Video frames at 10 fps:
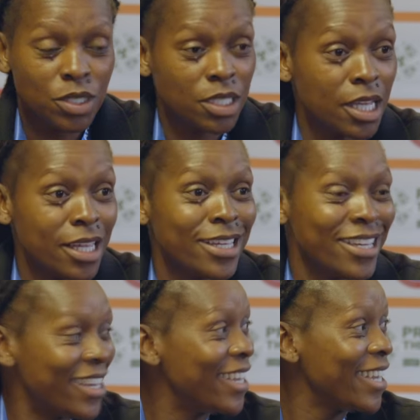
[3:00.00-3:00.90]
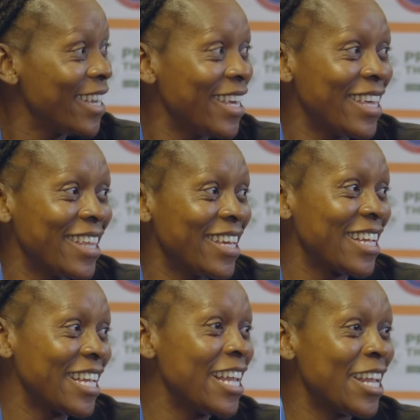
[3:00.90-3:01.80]
say,
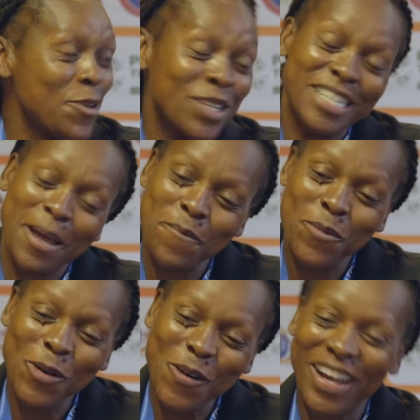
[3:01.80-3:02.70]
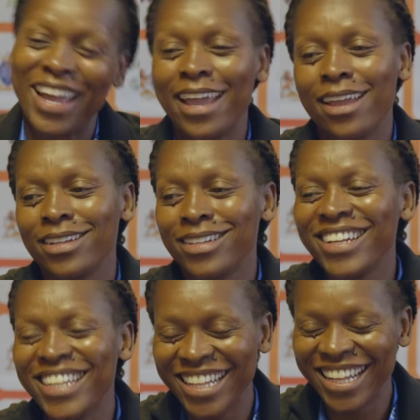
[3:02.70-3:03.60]
language jam. Okay.
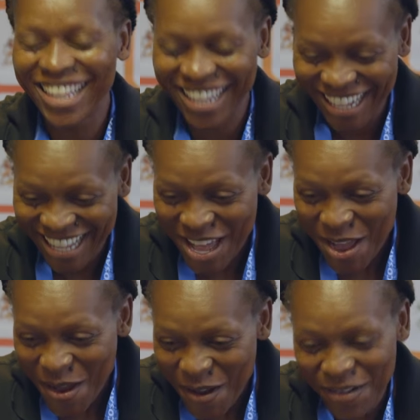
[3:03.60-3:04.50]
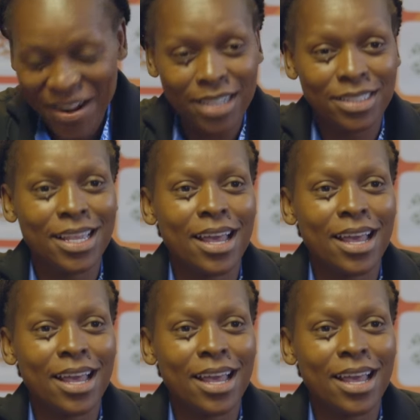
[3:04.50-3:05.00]
All right.